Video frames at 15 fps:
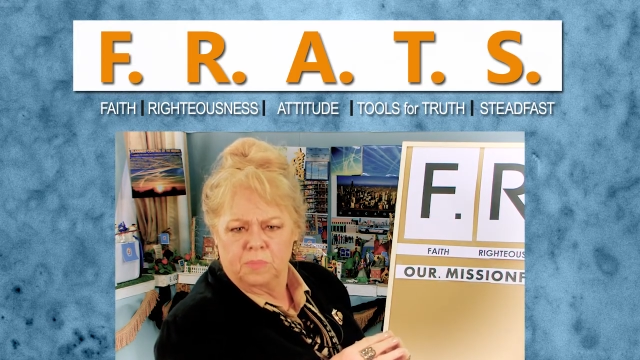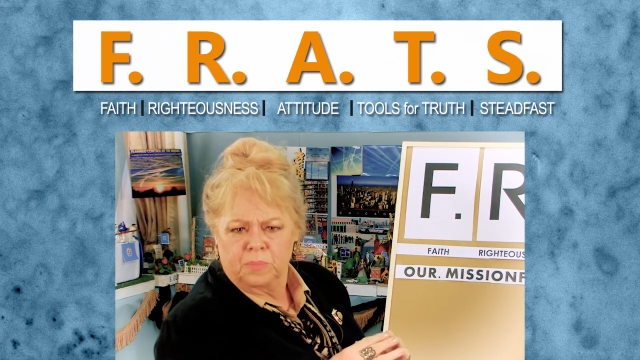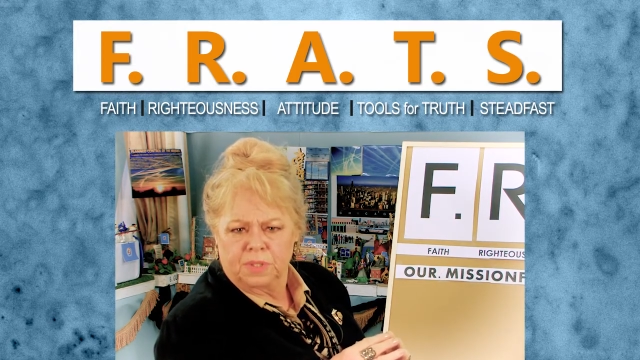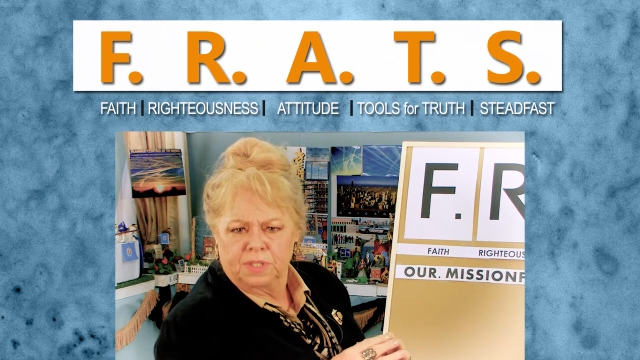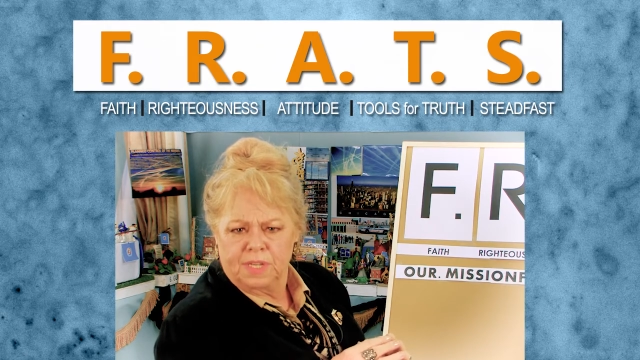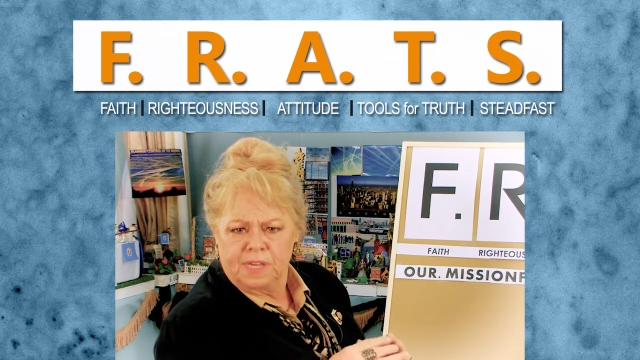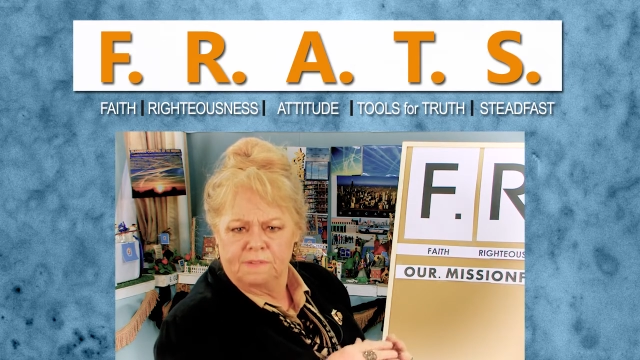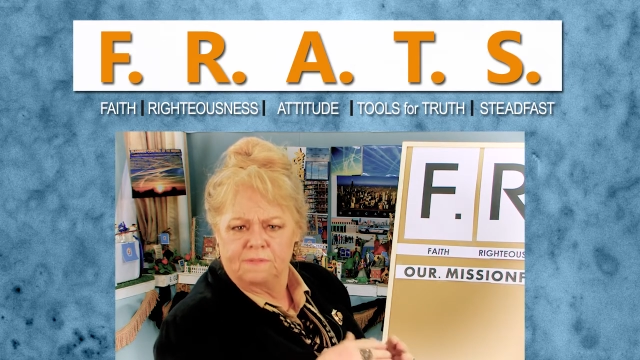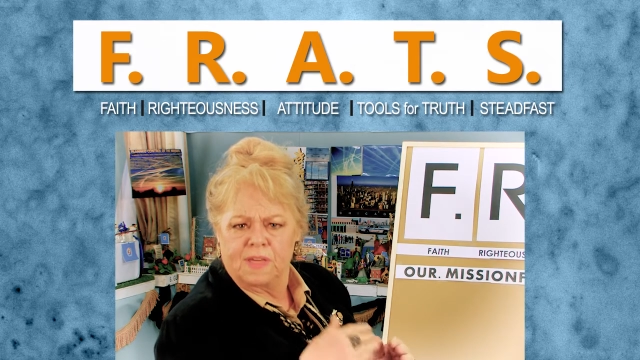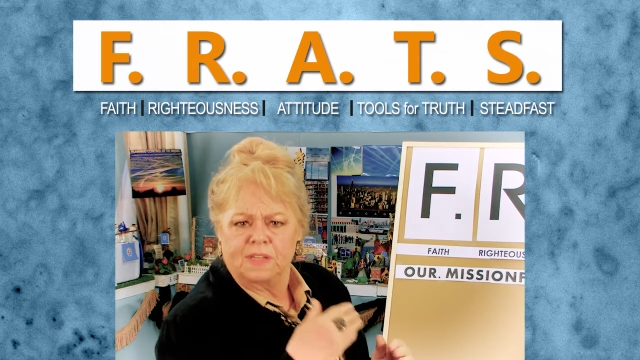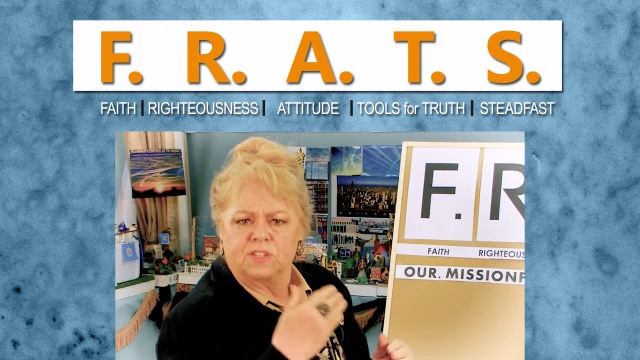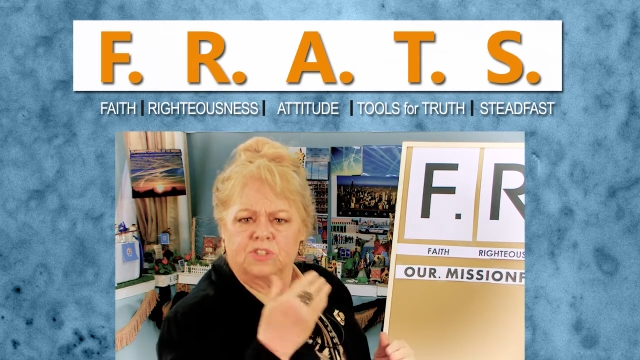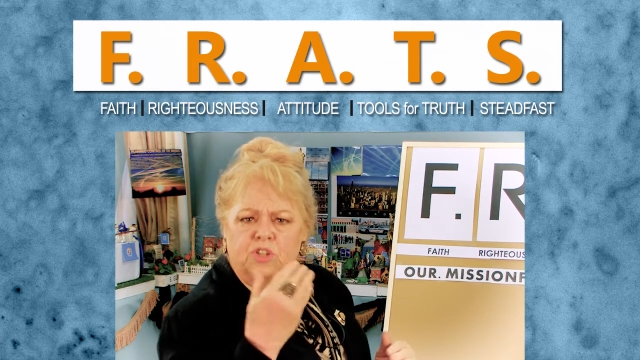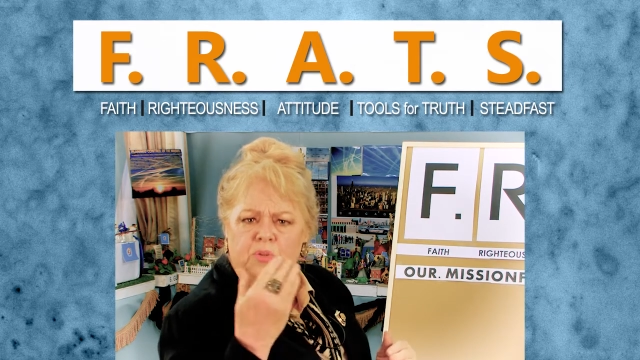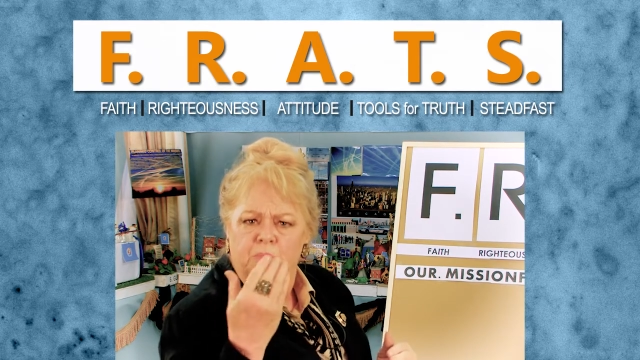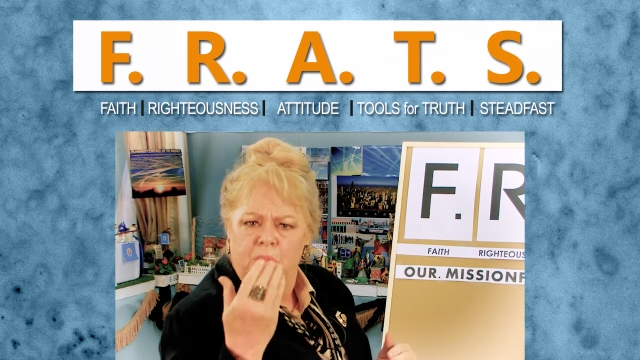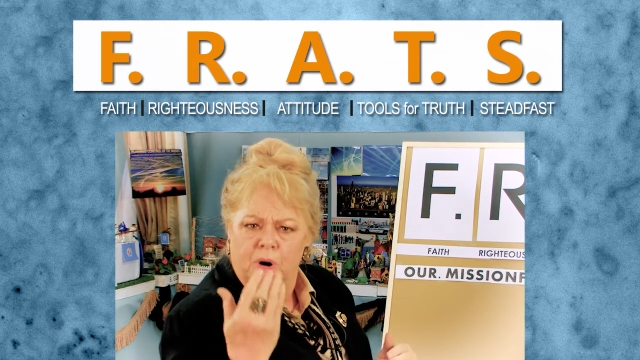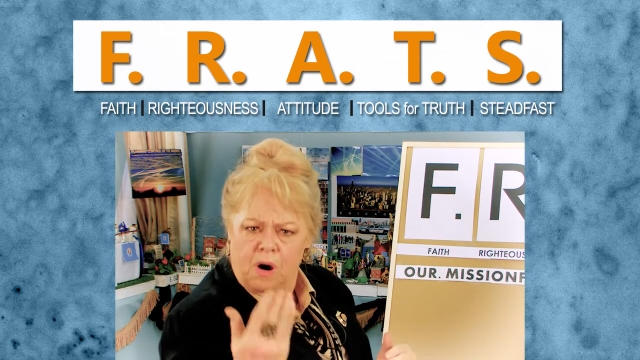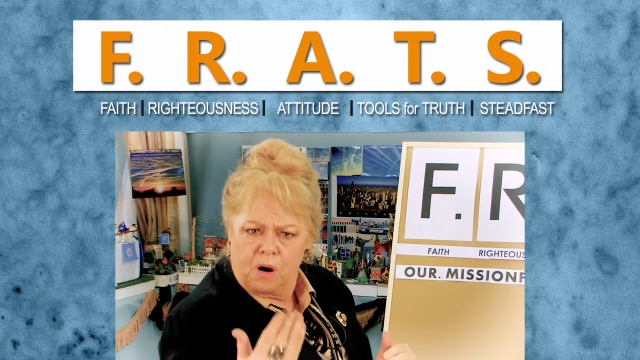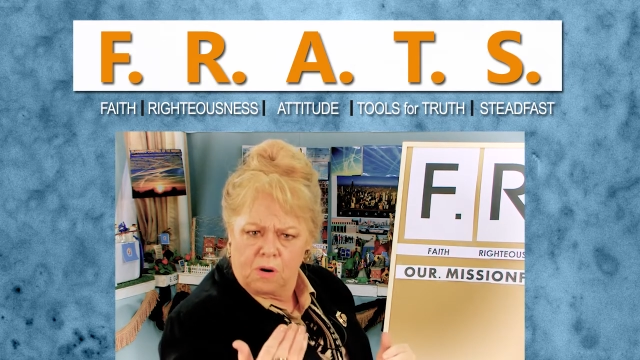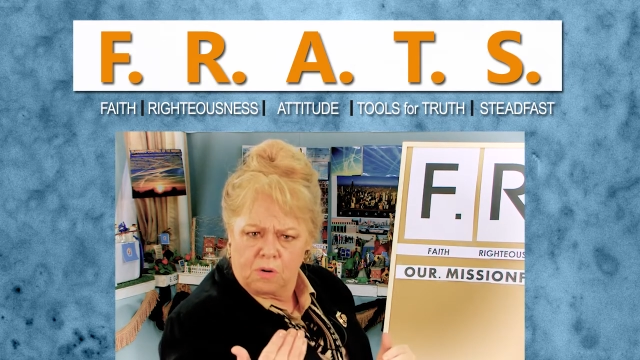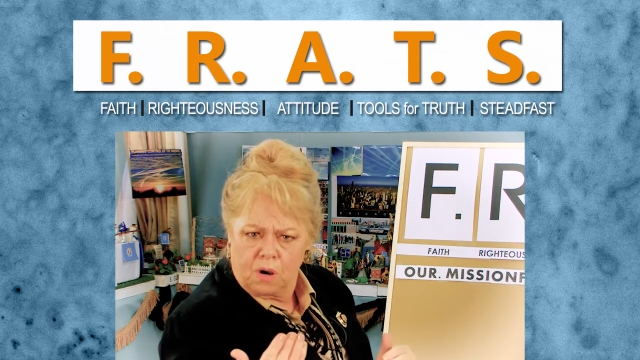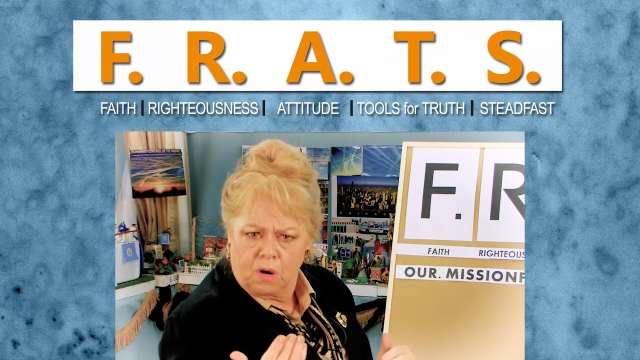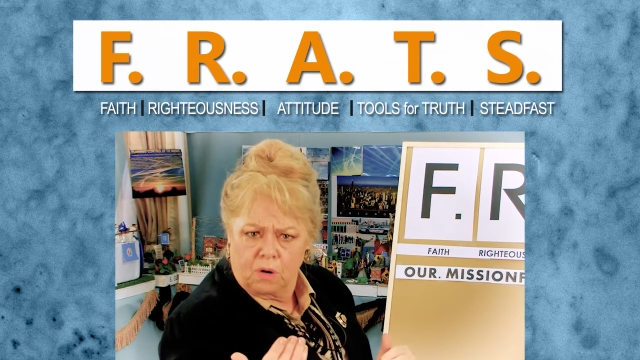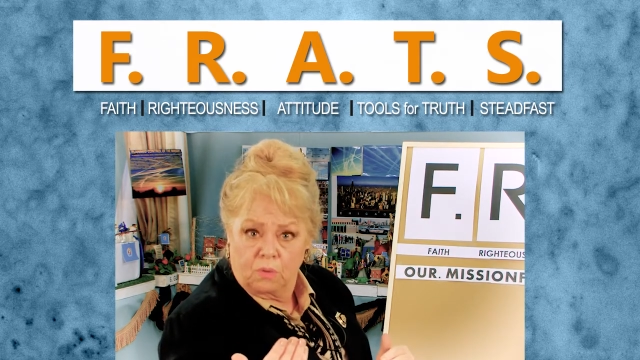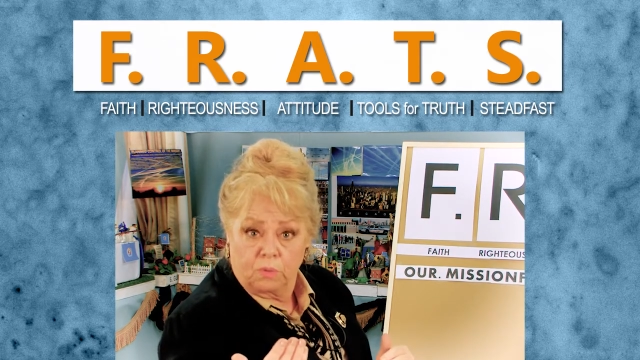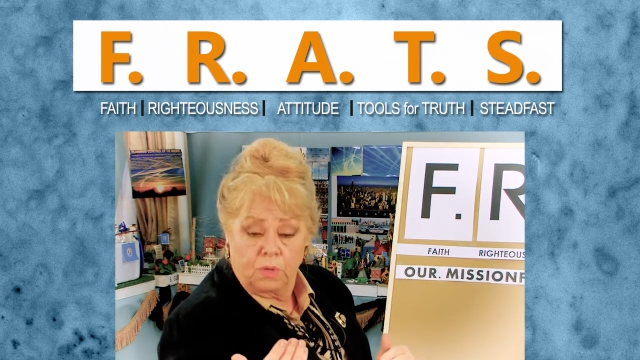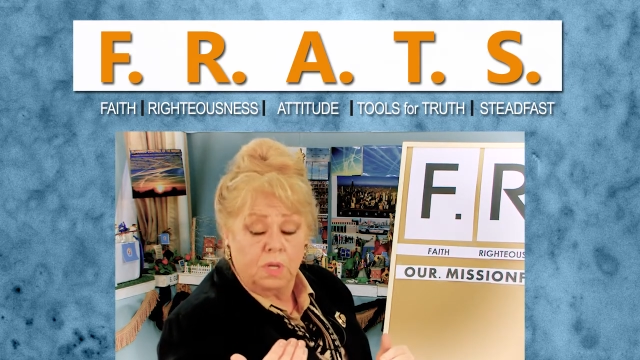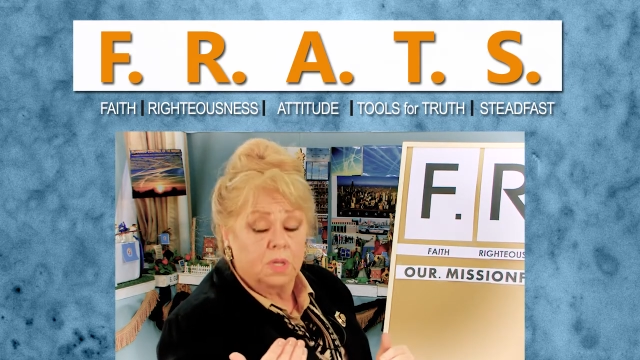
believe that tomorrow